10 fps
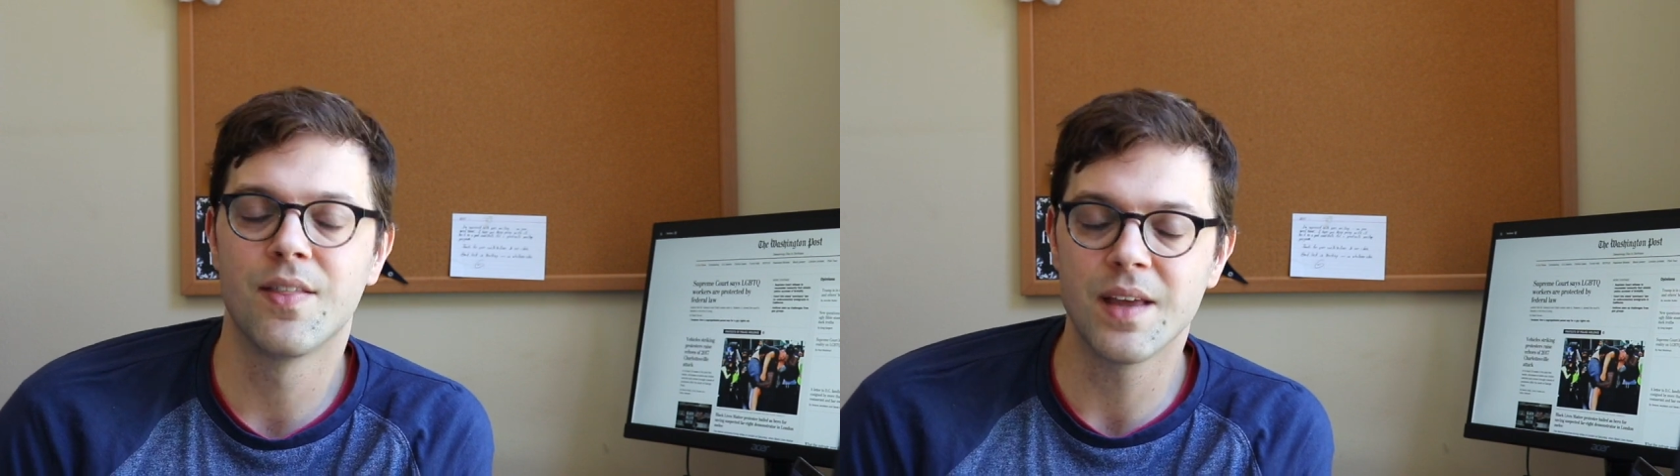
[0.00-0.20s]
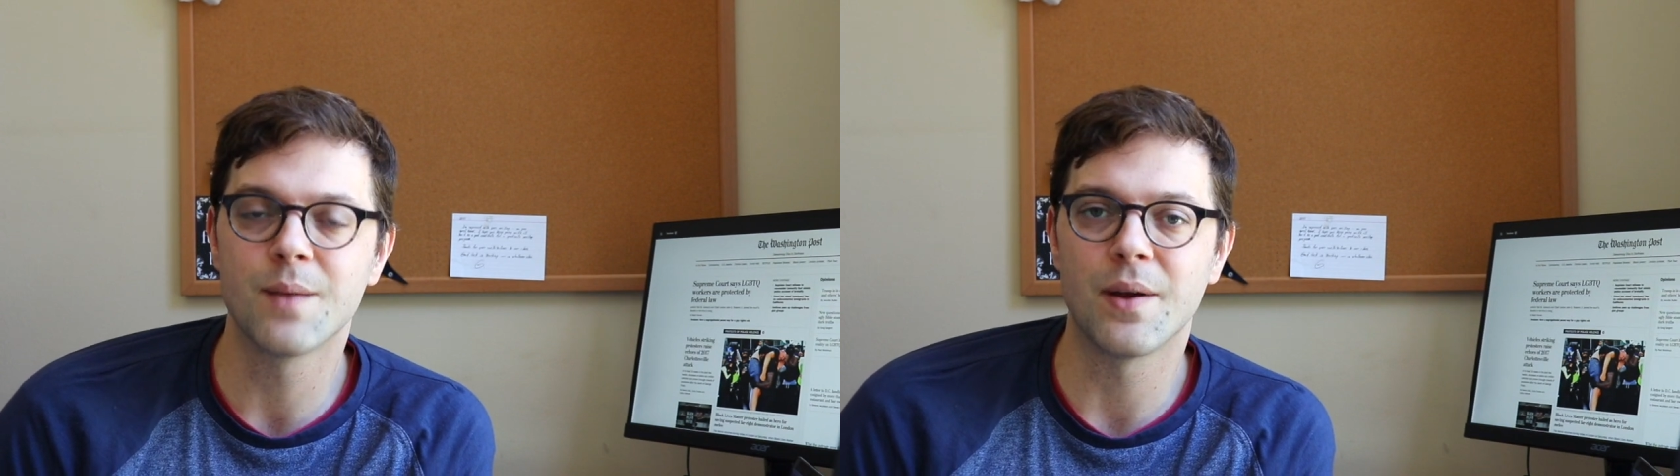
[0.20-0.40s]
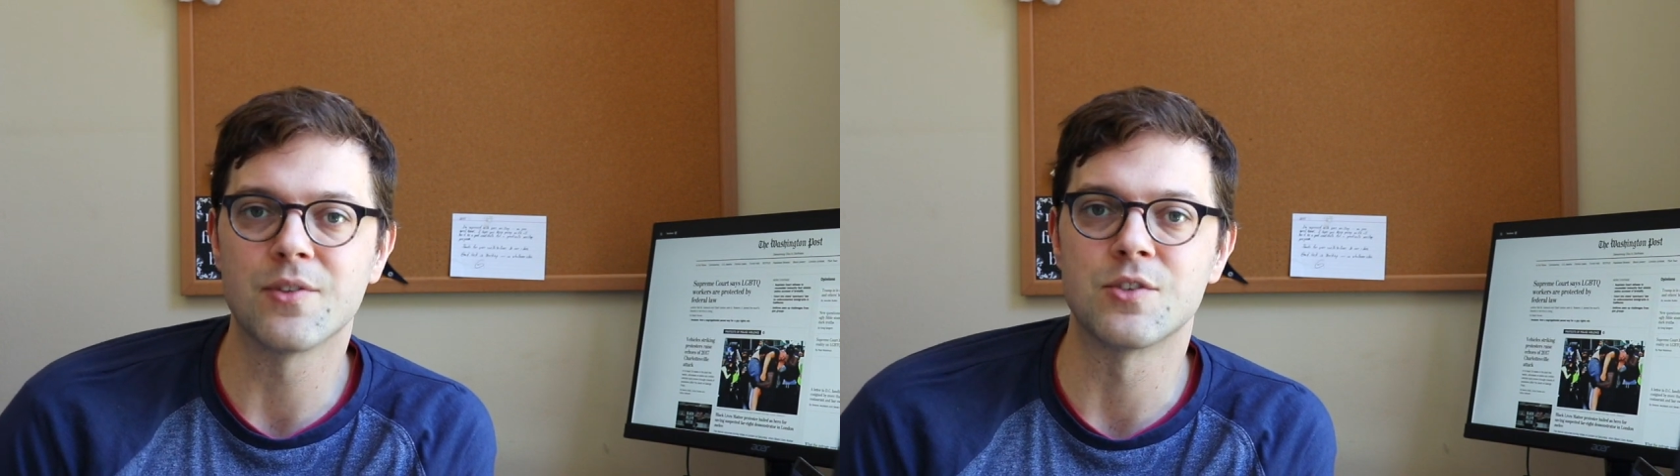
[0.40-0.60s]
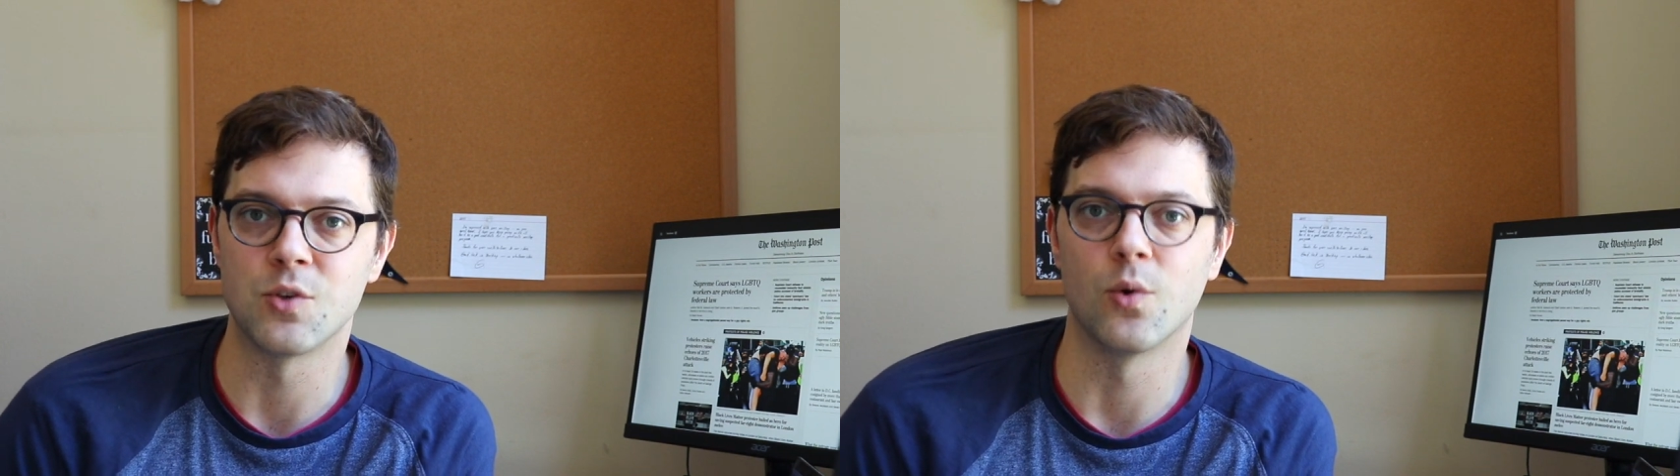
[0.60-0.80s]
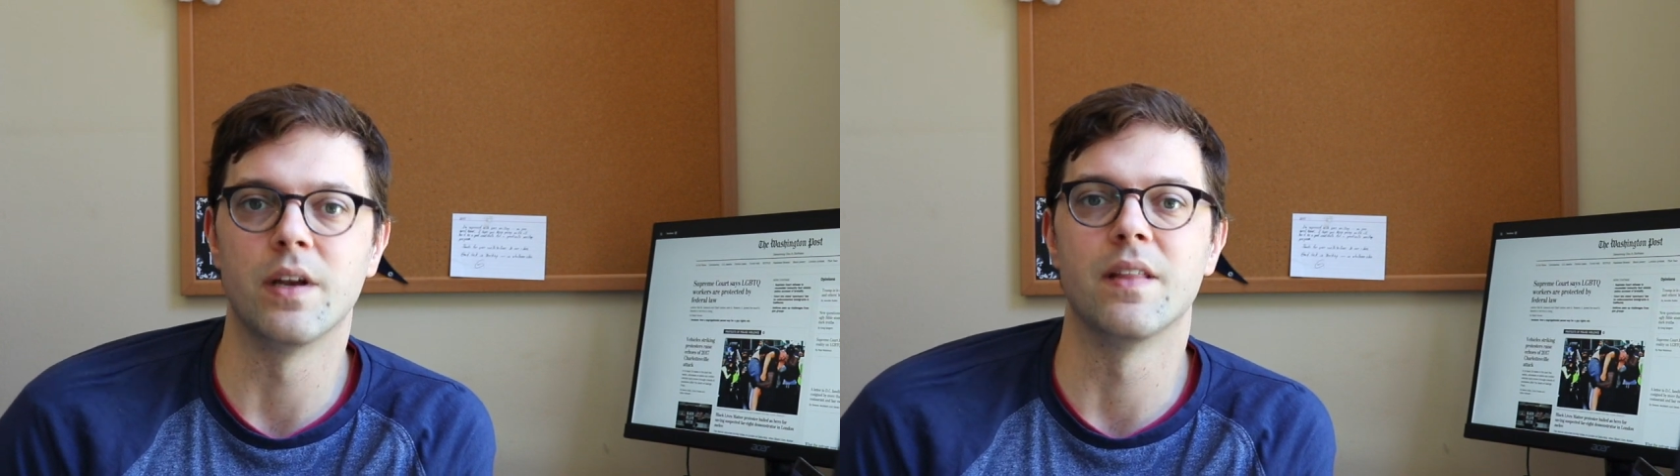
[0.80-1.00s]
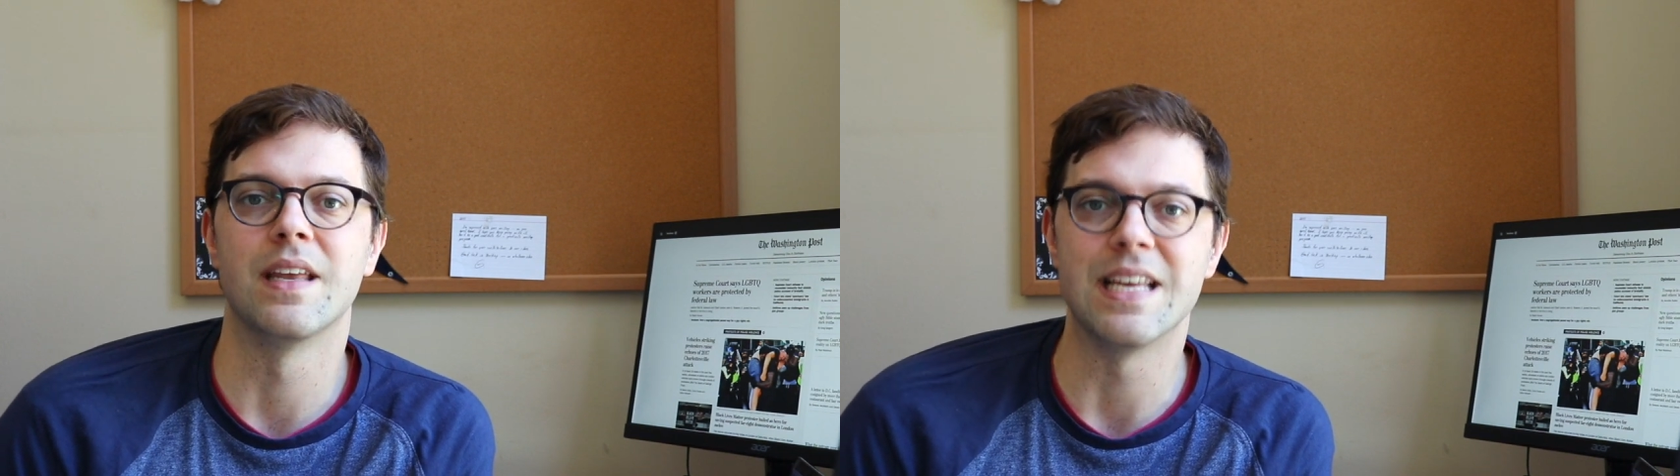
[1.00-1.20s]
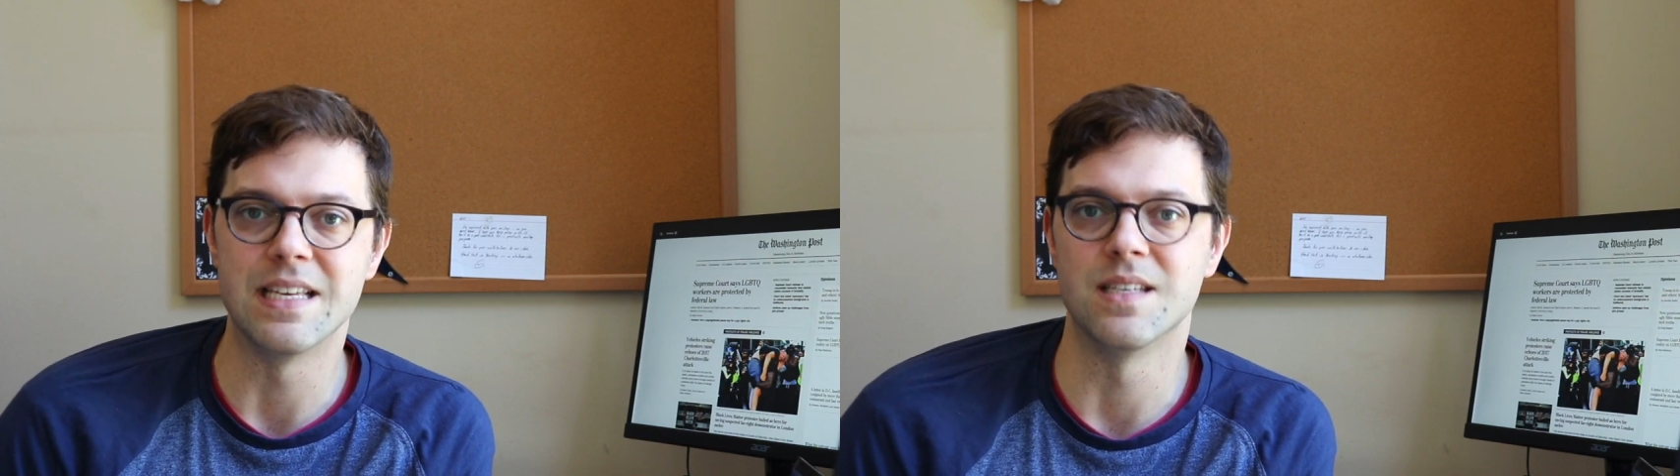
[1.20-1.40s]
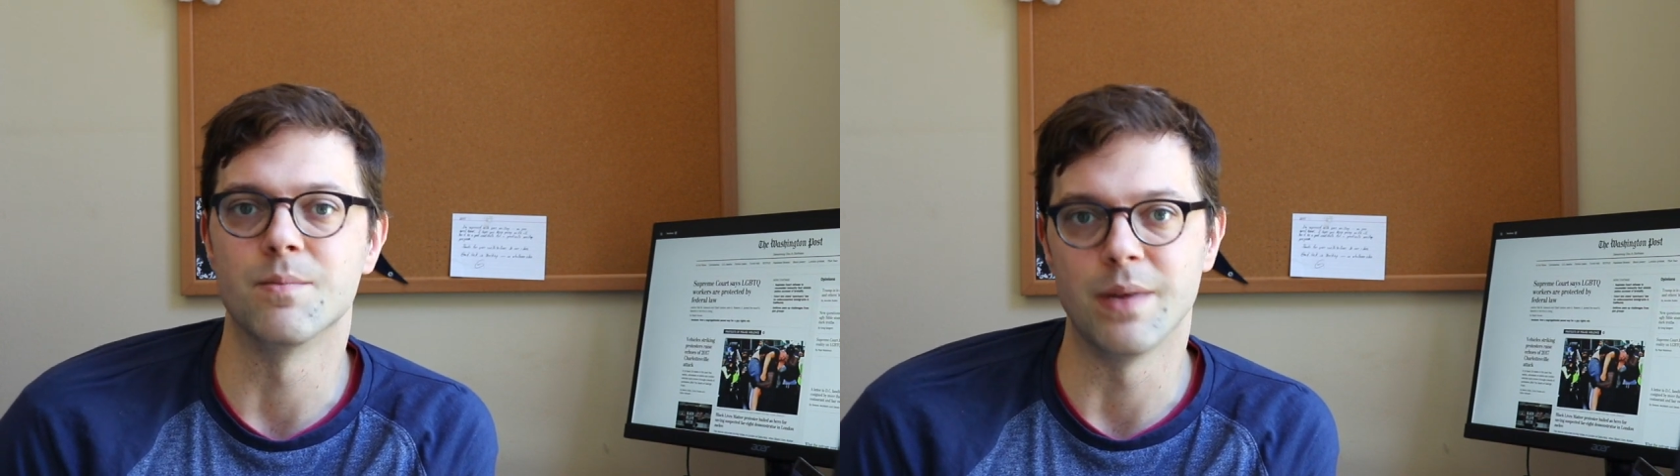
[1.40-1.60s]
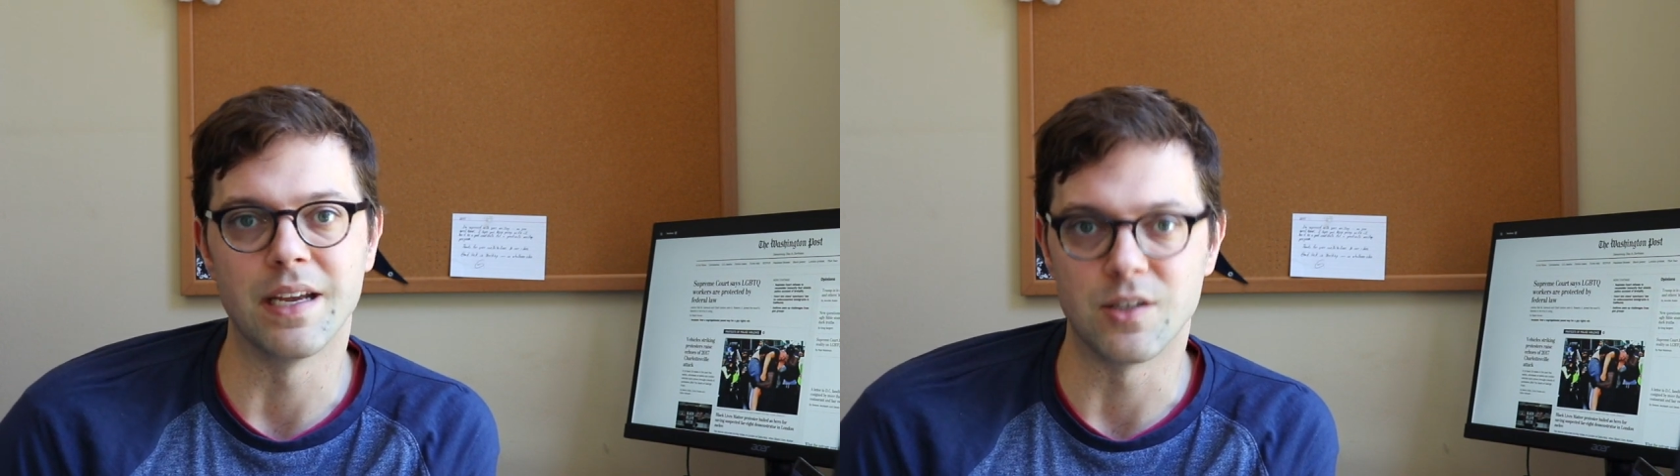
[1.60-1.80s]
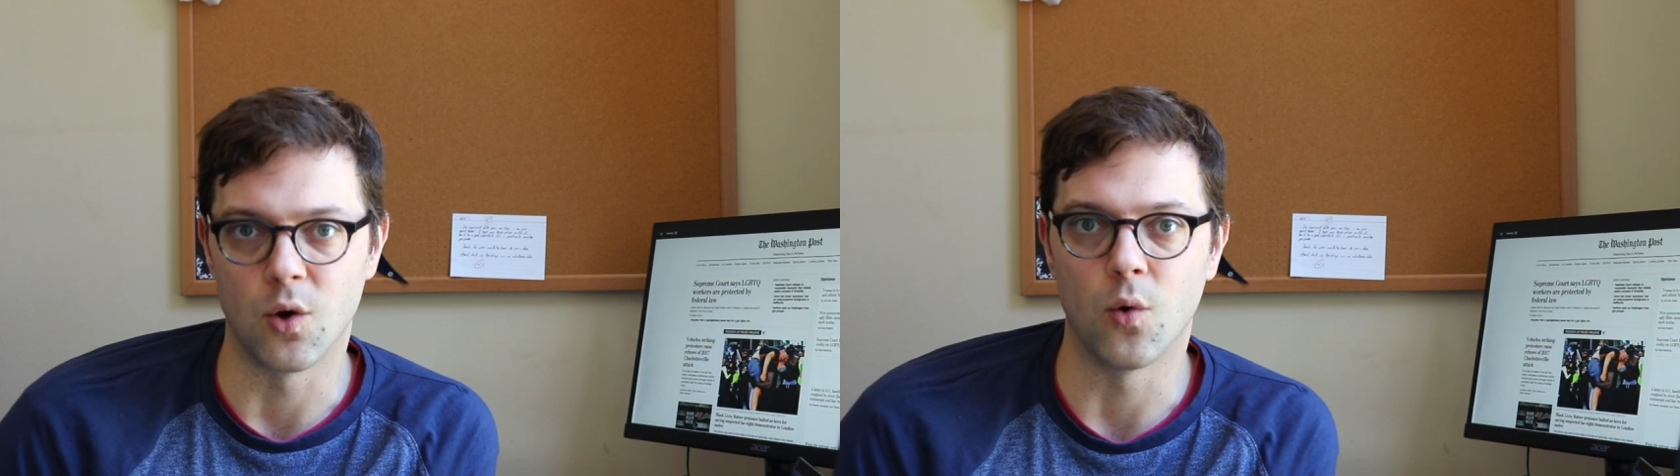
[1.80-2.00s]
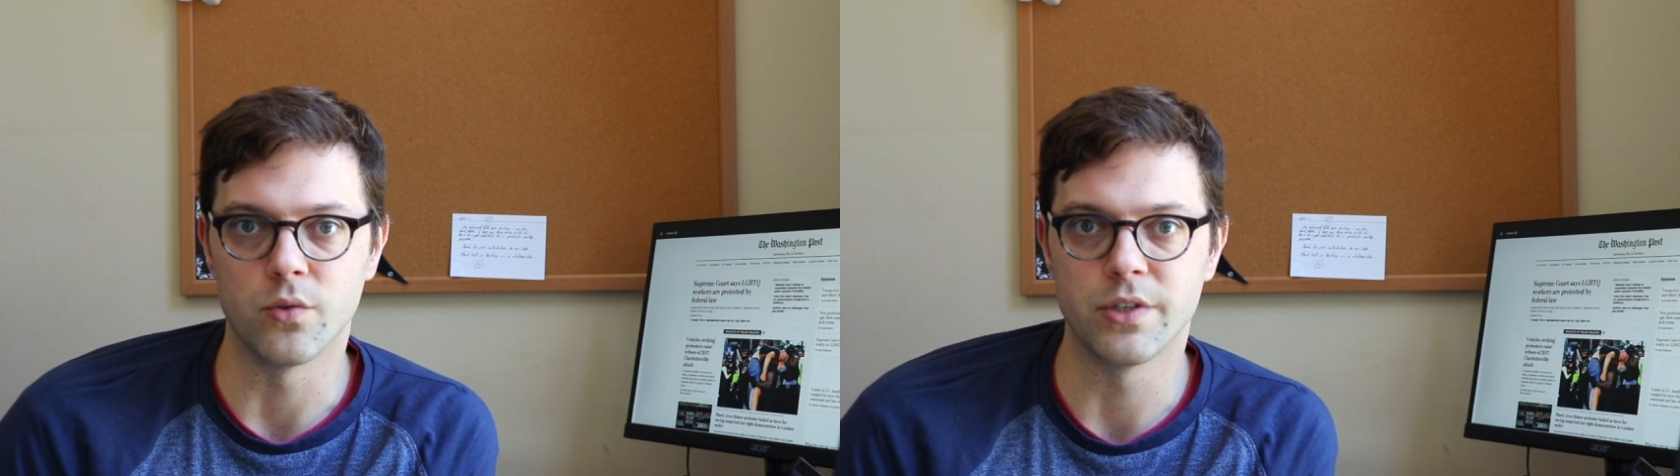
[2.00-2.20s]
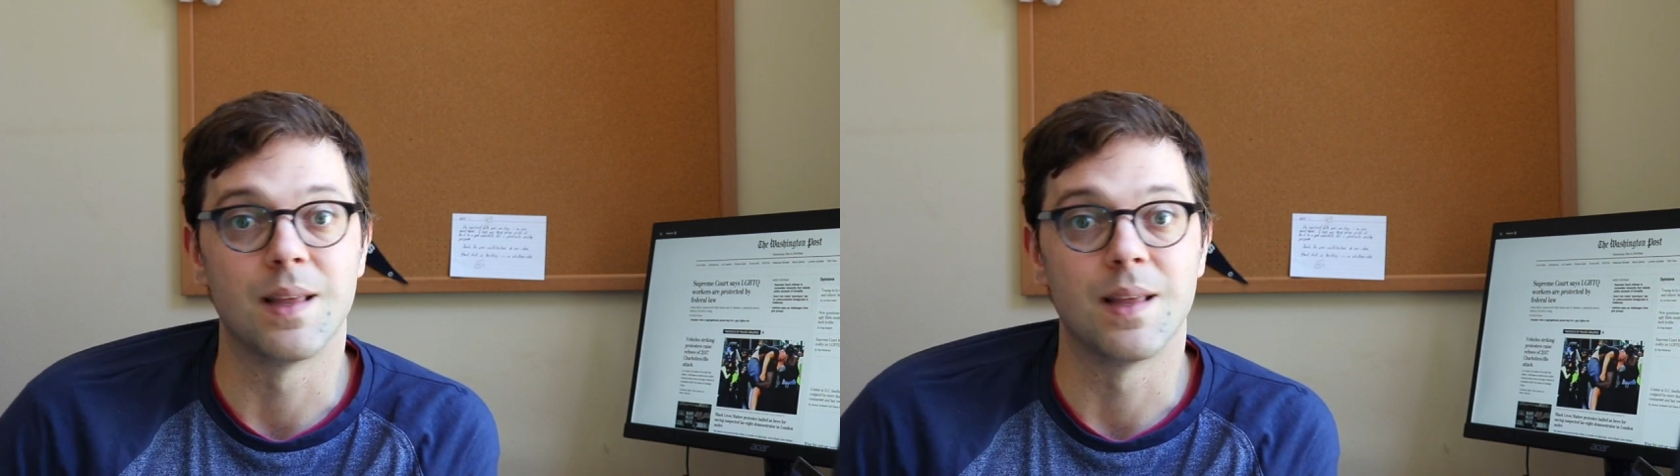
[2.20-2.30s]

think about the story that isn't being told.